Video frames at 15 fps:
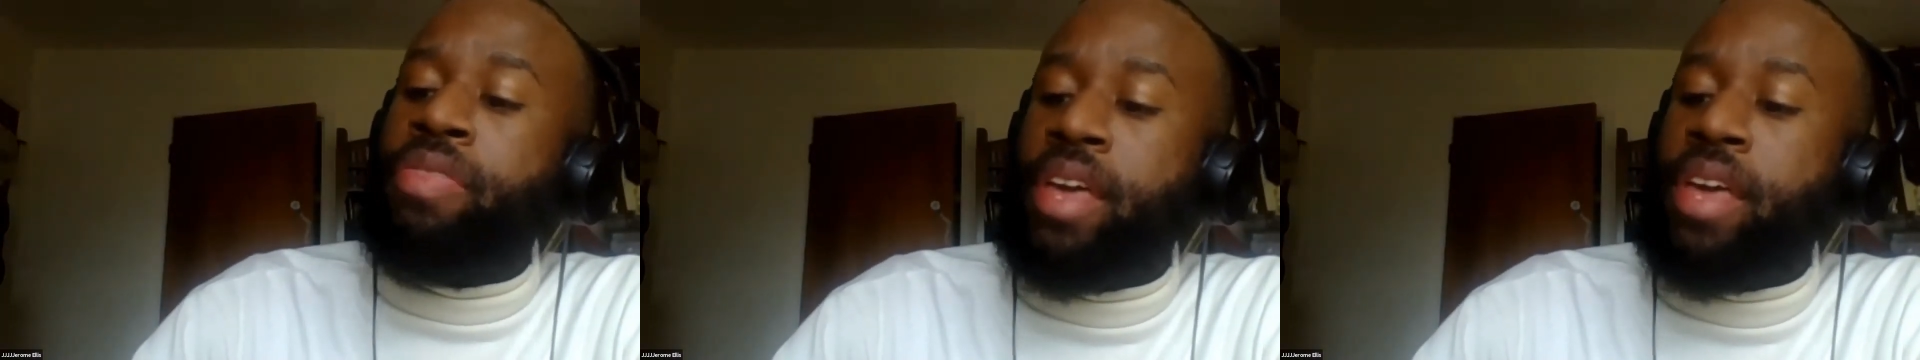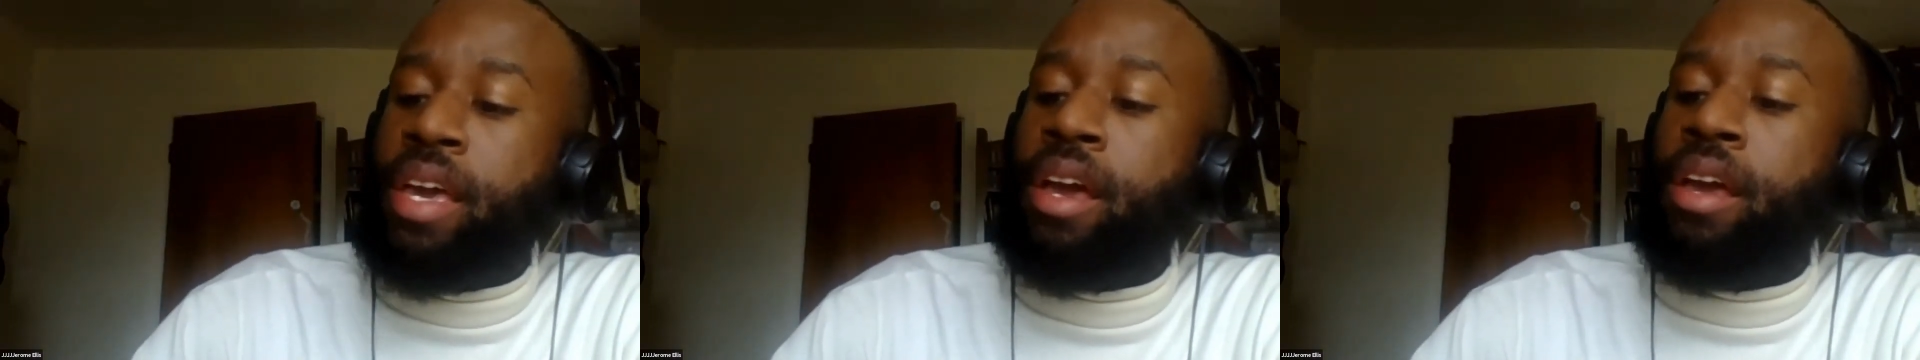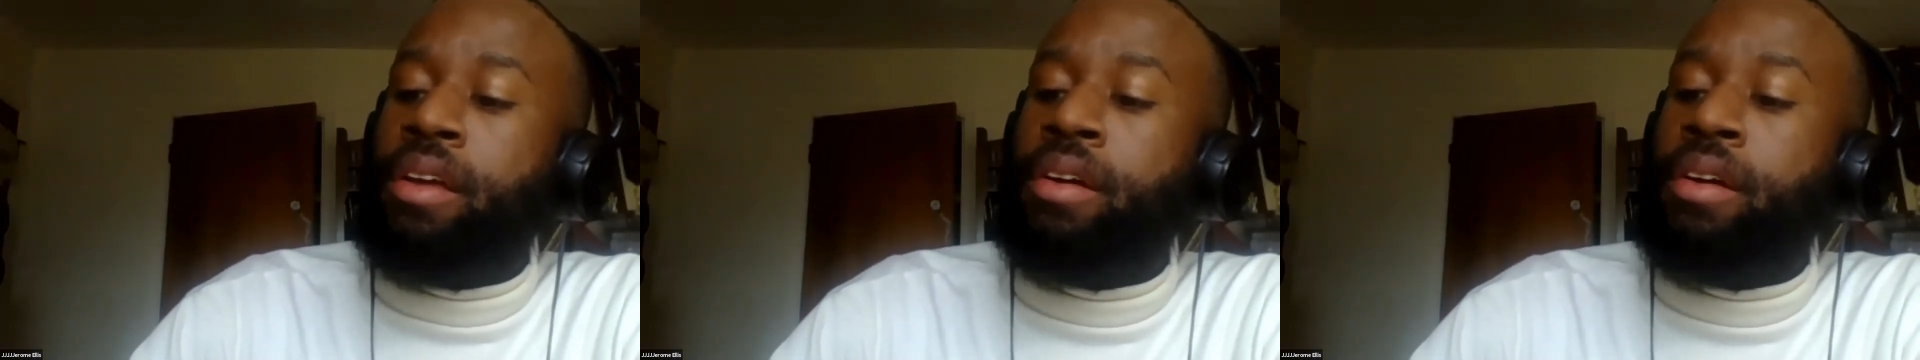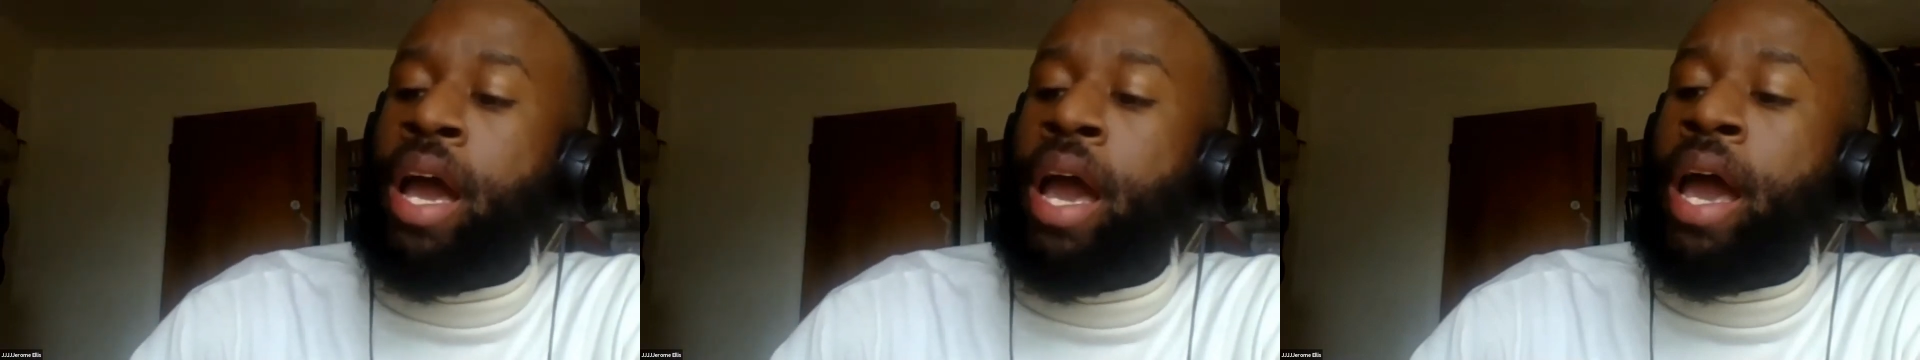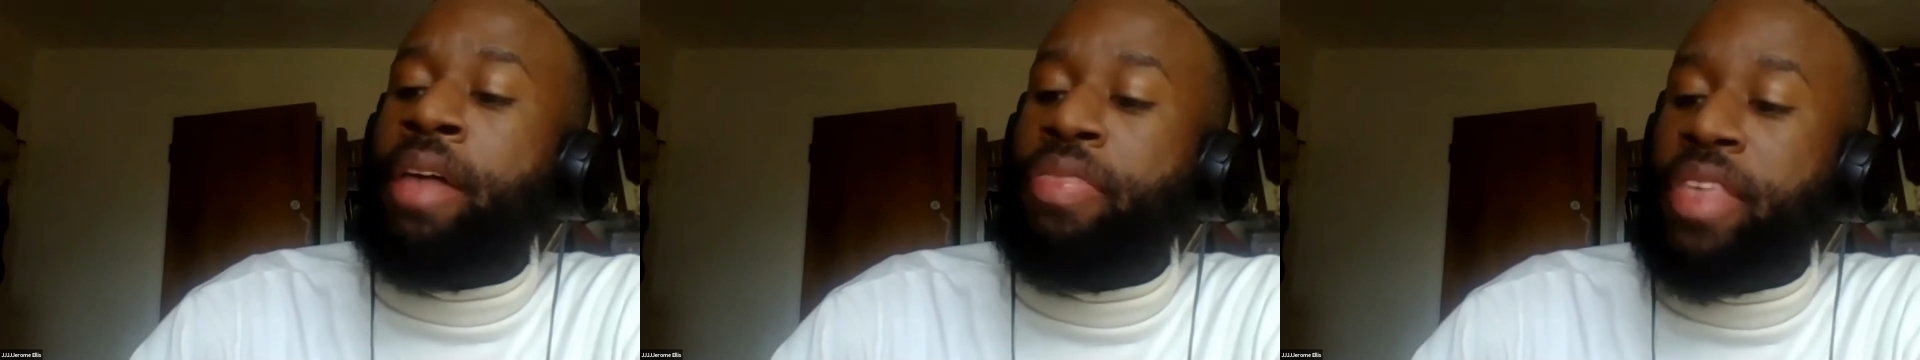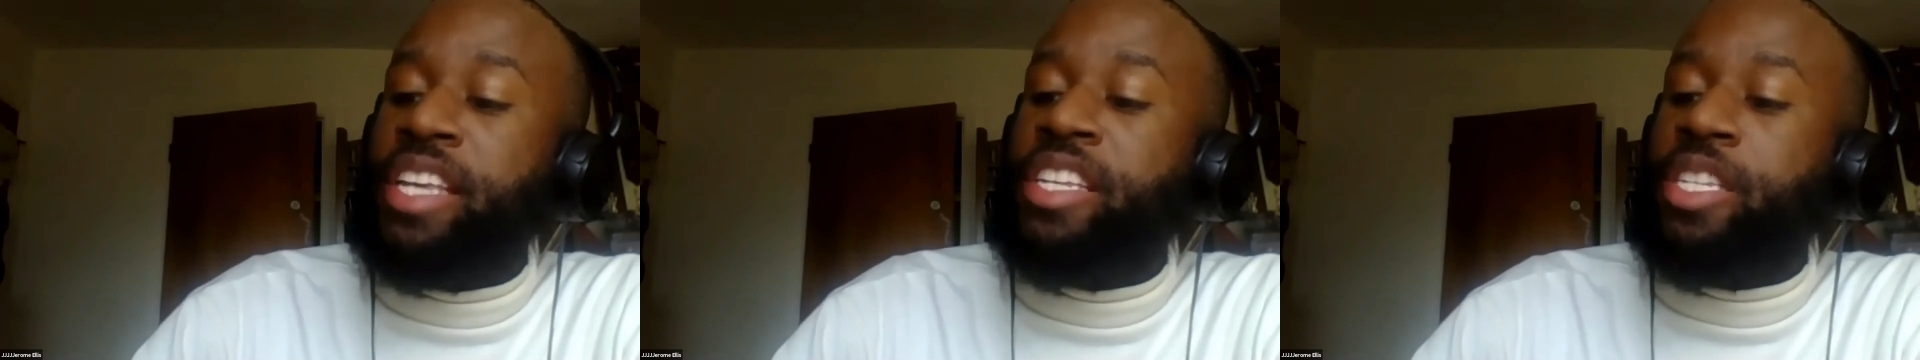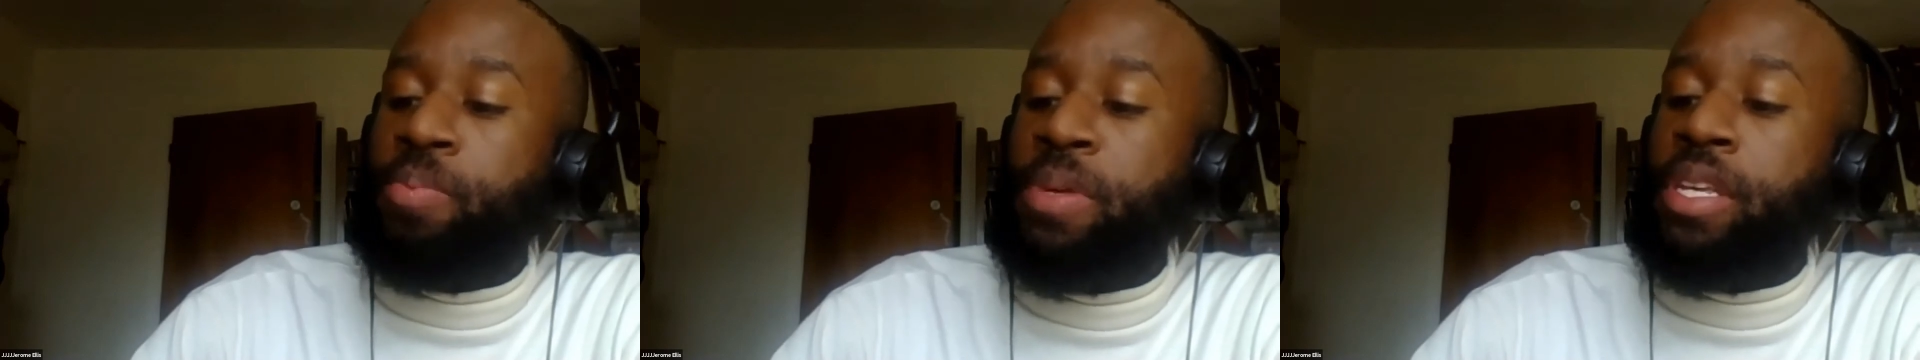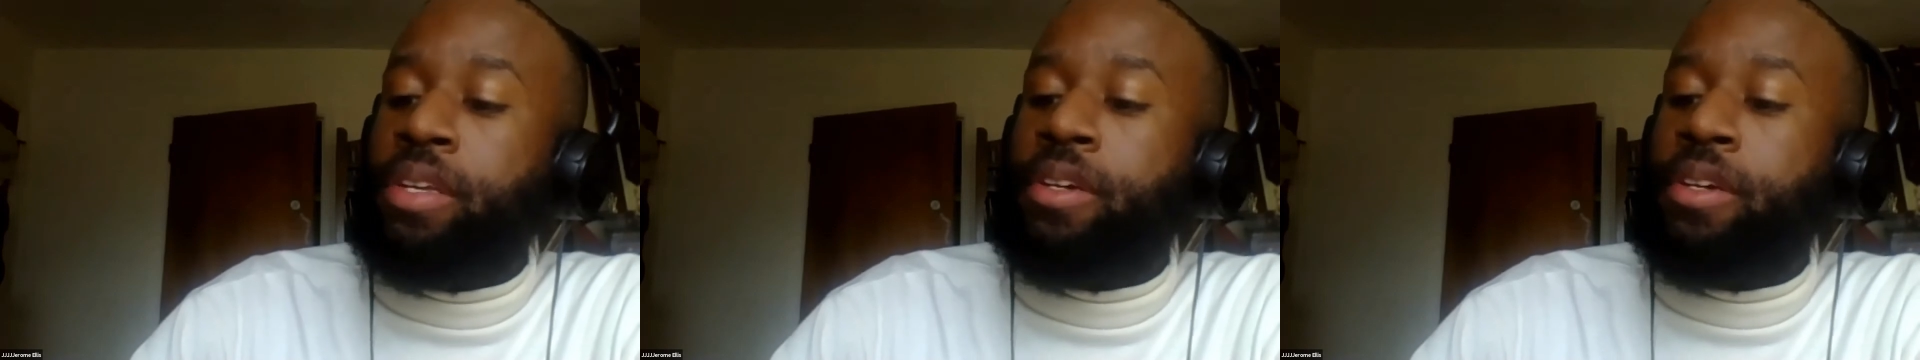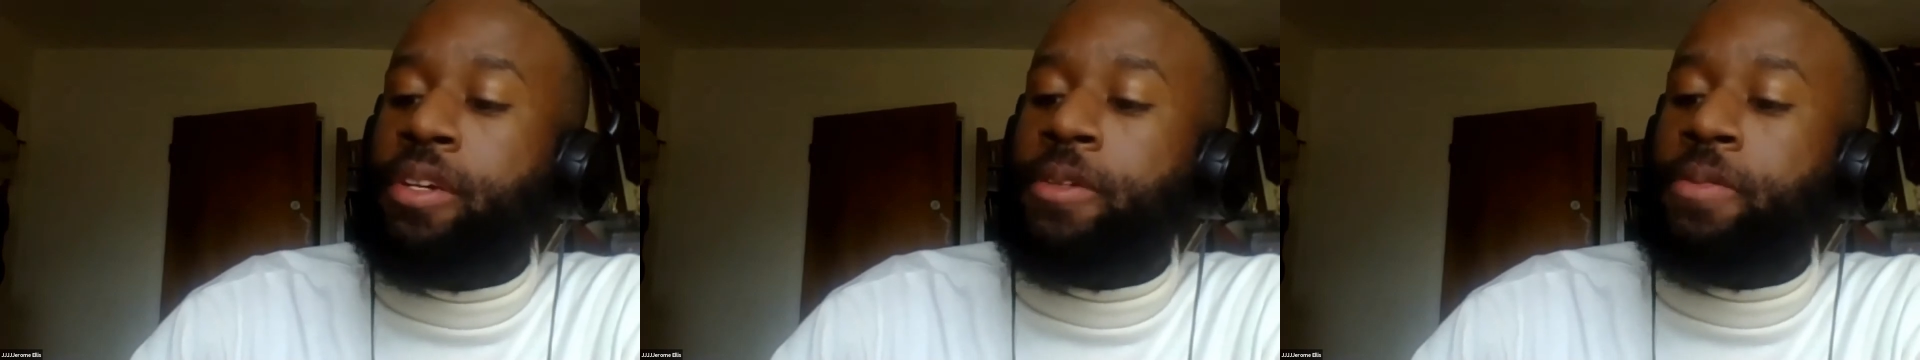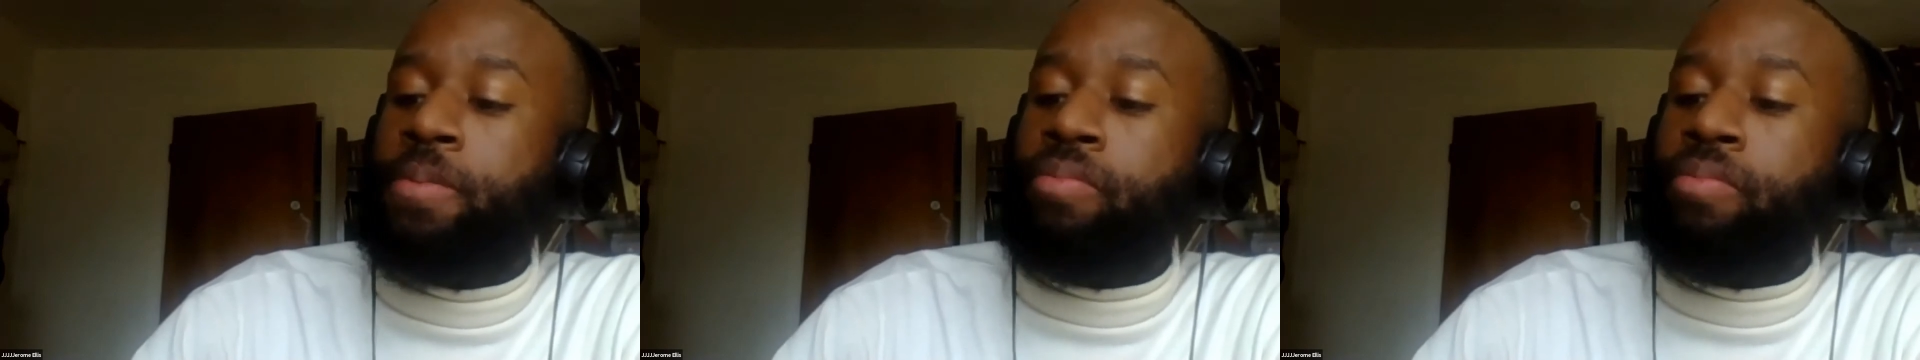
and they speak